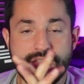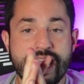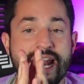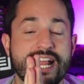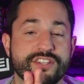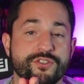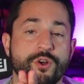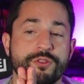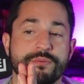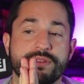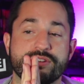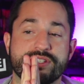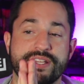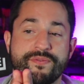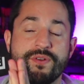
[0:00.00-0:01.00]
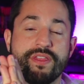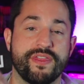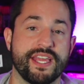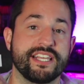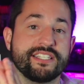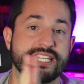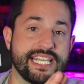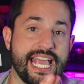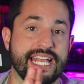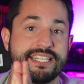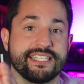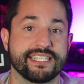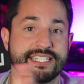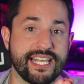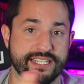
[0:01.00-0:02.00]
And I told them there's different things to gain
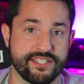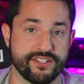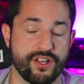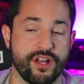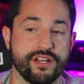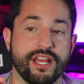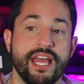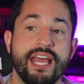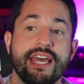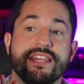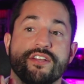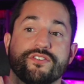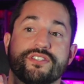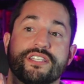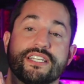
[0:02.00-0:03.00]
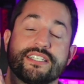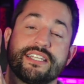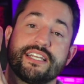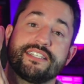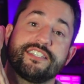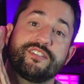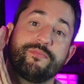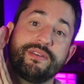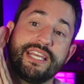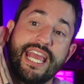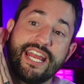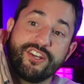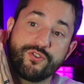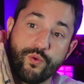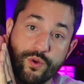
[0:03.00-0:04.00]
successes on. There's successes to be
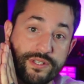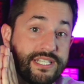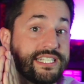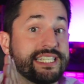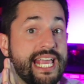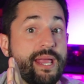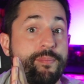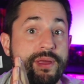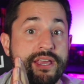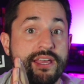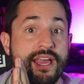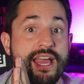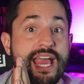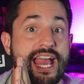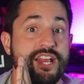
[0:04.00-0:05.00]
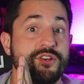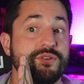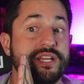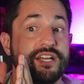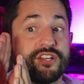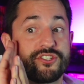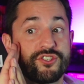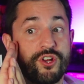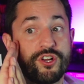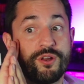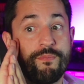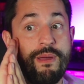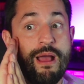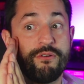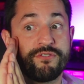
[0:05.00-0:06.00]
gained towards escaping, and you need a certain
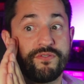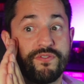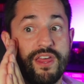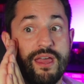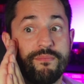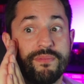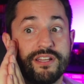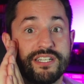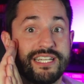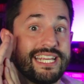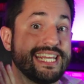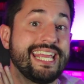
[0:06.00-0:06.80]
amount of them to